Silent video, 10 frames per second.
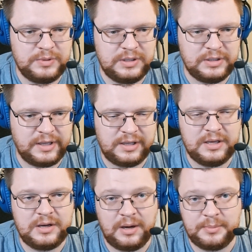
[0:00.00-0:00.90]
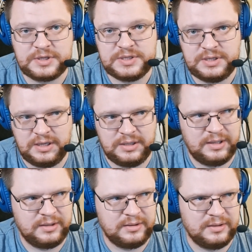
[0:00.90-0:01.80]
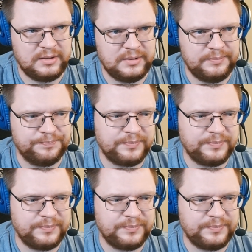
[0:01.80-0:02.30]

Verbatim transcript: be like e-commerce and then uh,